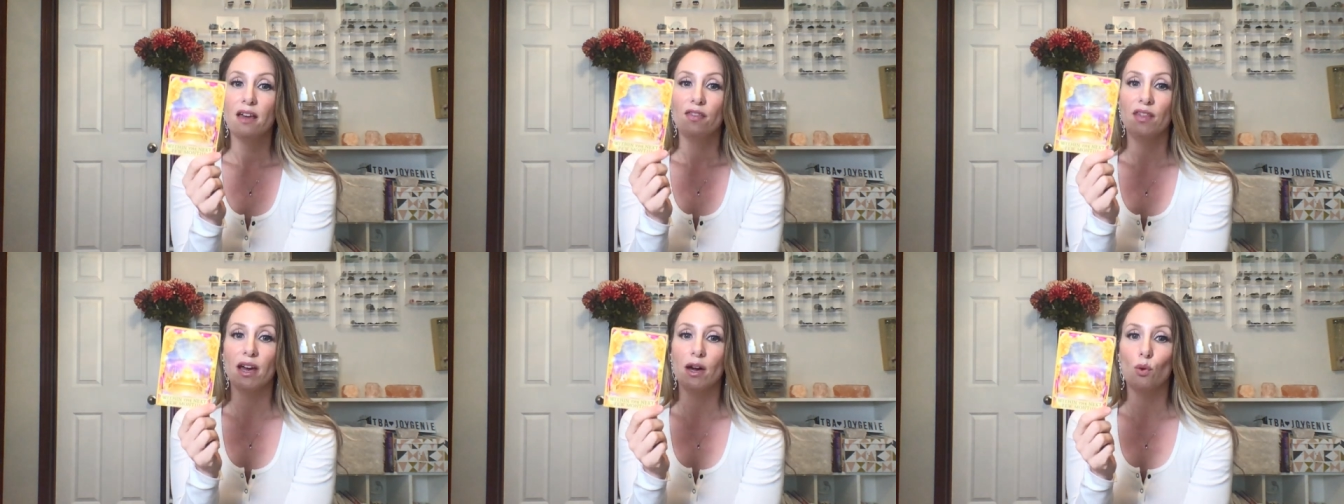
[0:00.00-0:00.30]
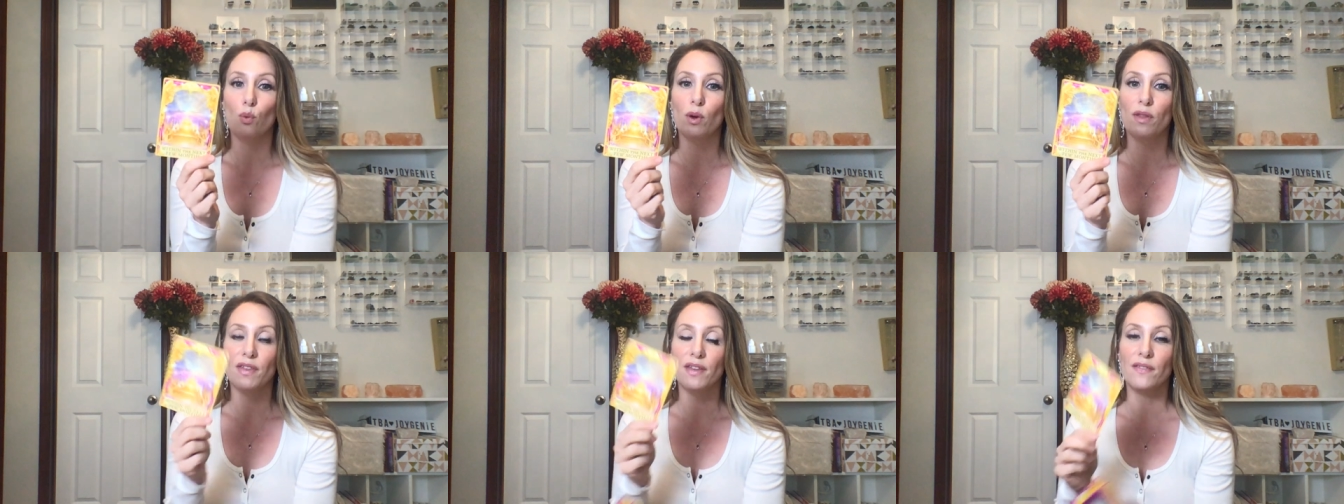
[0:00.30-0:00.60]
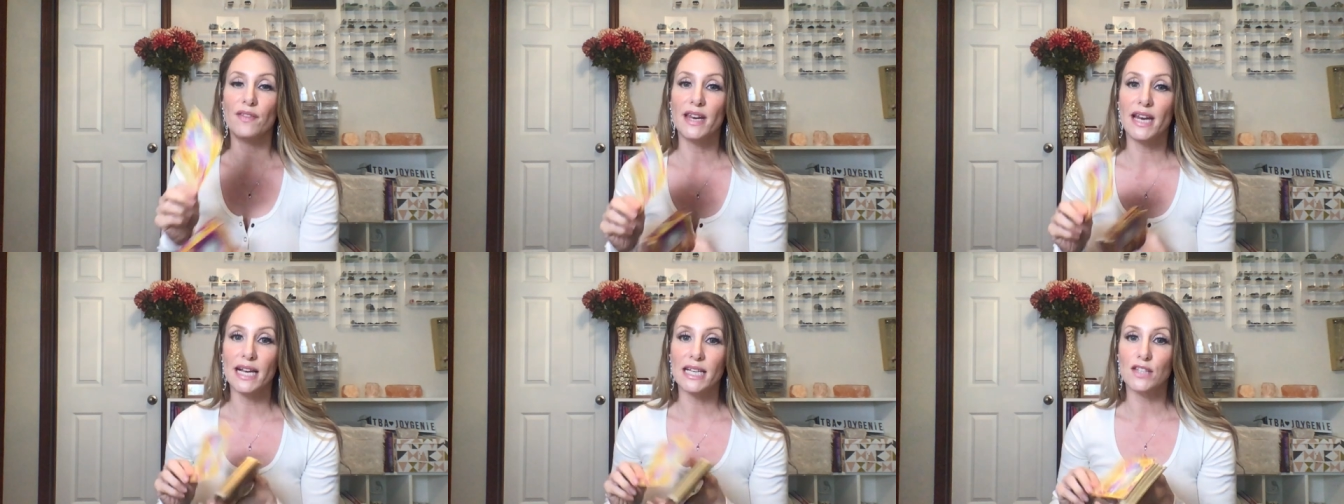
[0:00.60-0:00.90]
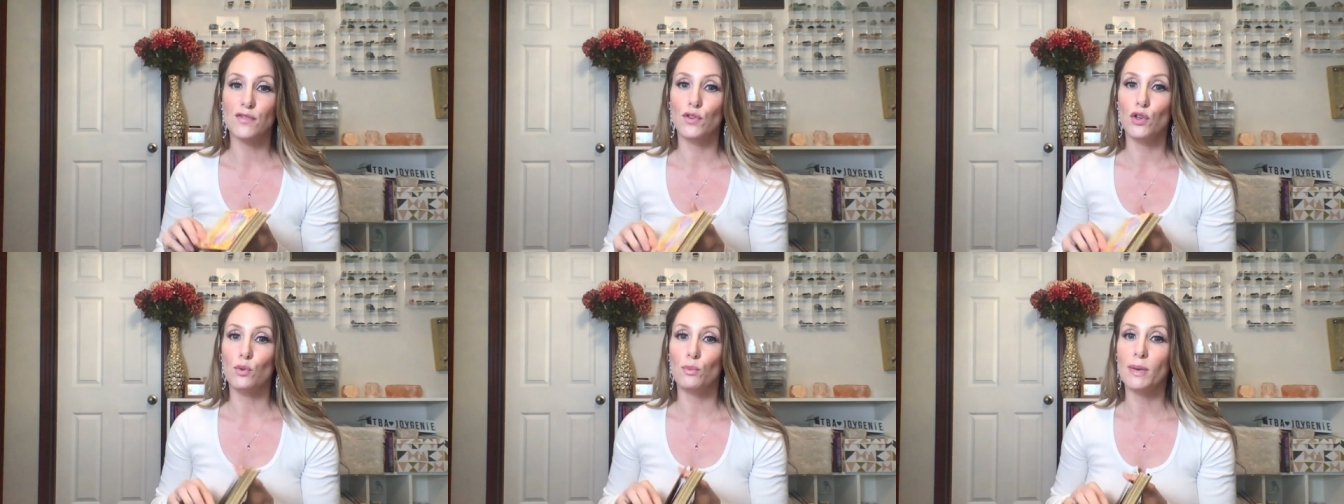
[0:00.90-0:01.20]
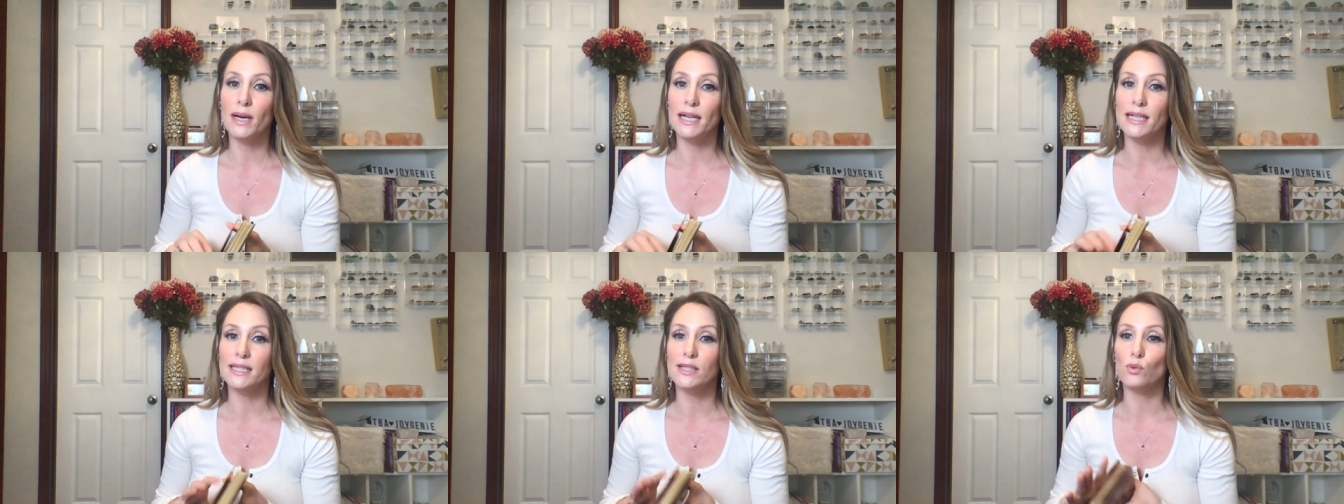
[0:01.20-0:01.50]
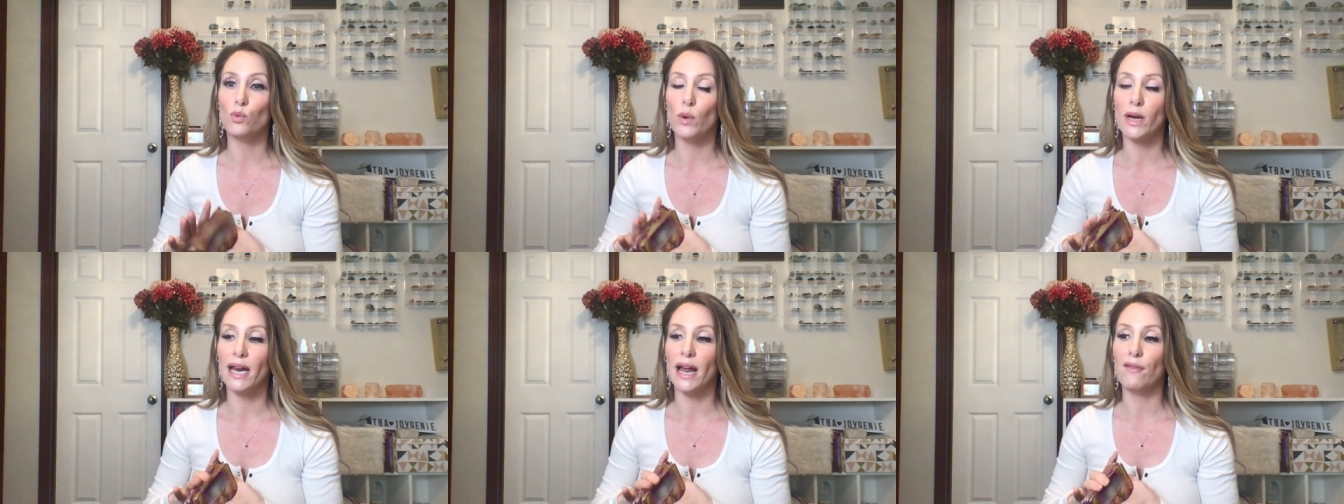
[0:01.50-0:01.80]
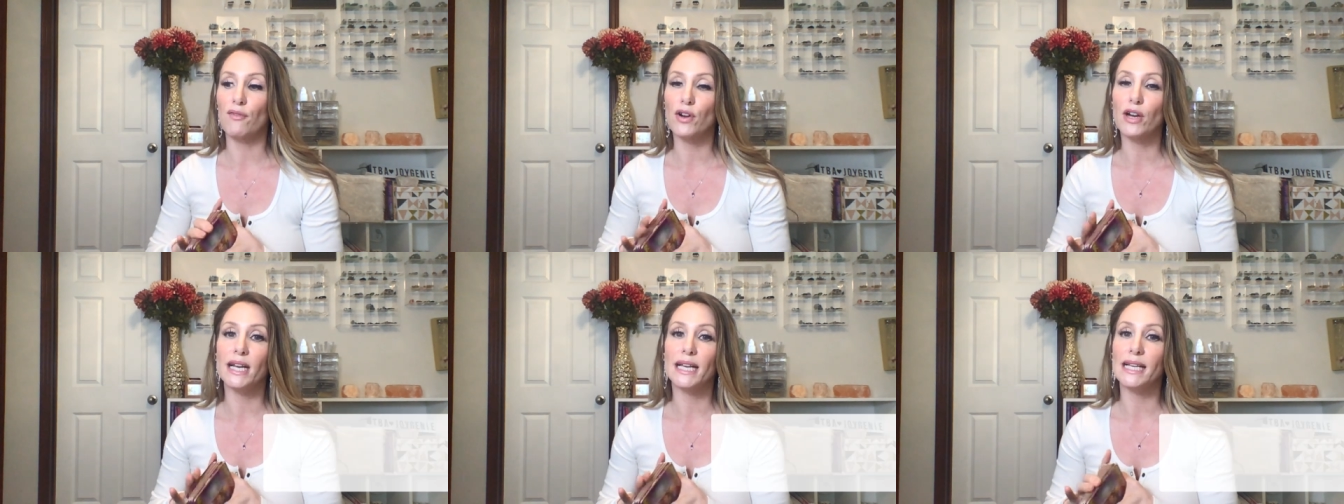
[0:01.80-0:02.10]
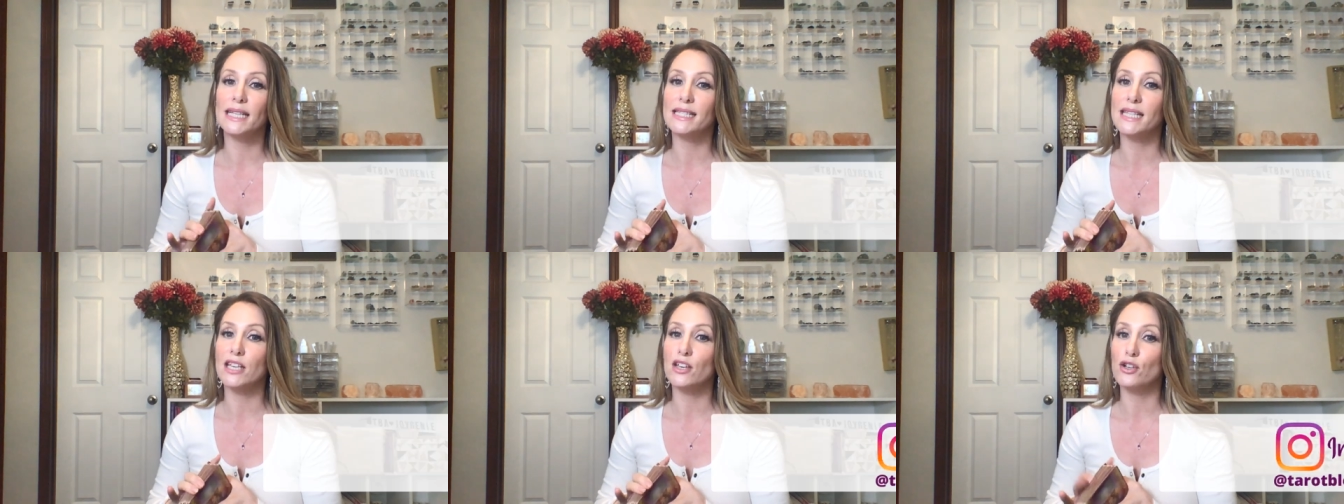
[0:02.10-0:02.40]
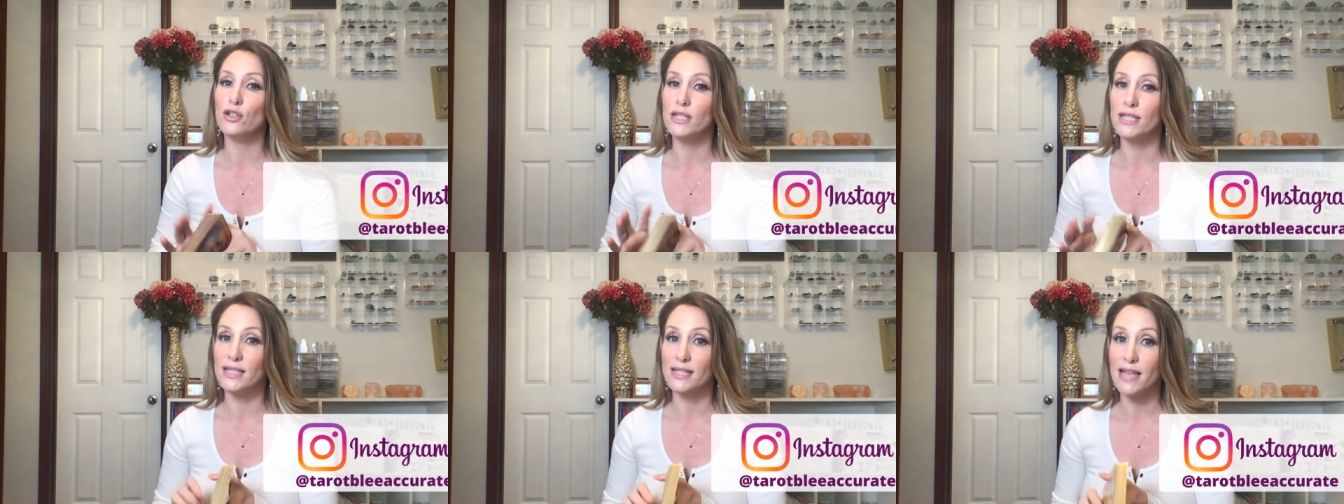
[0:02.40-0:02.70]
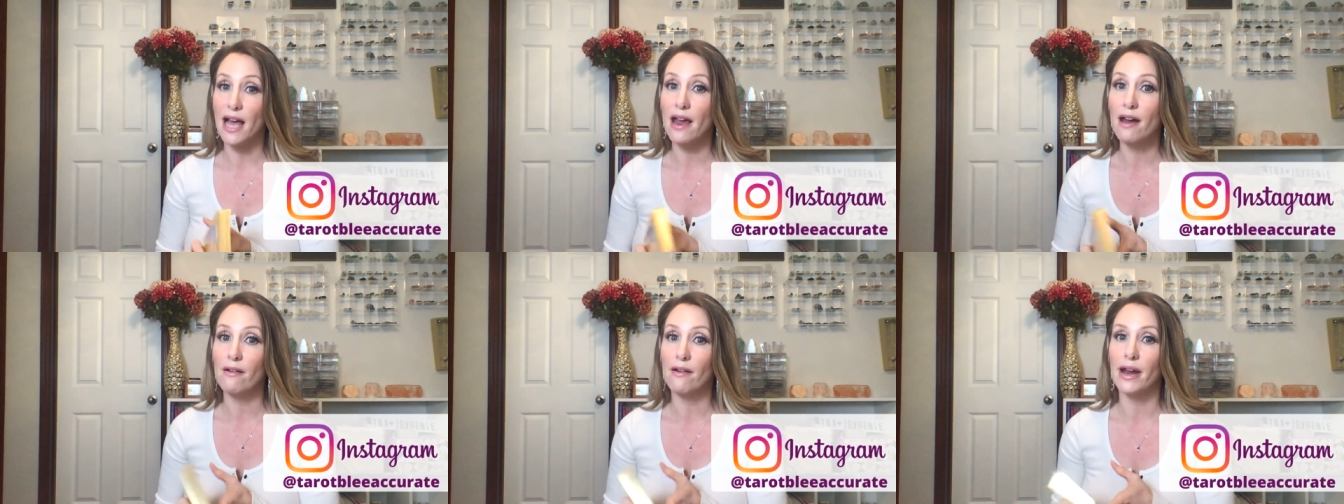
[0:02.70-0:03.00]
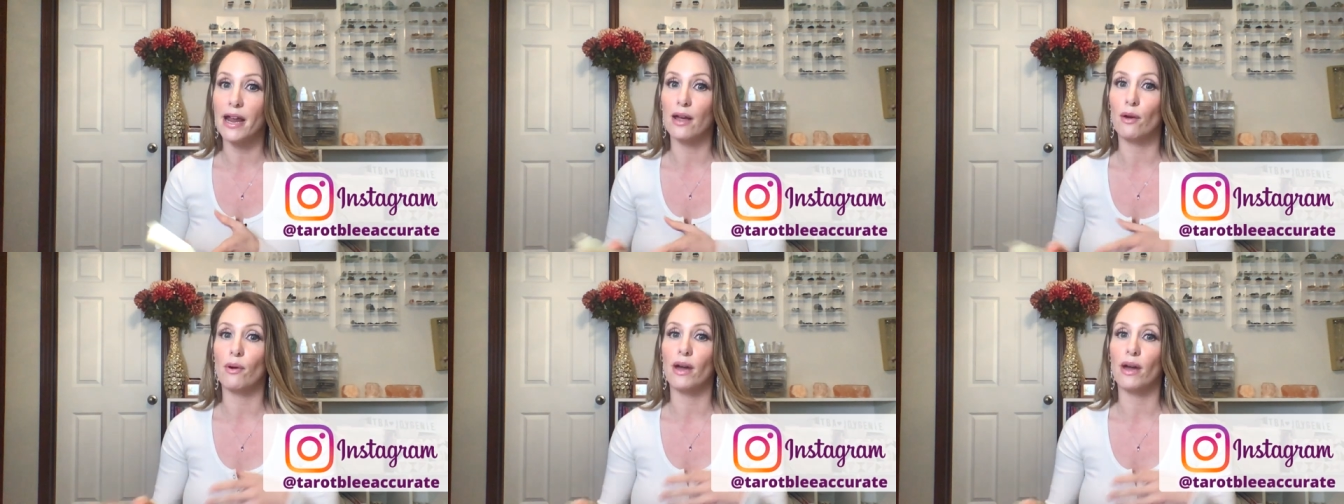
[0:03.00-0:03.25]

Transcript: that within the next few months, whatever it is that you're desiring,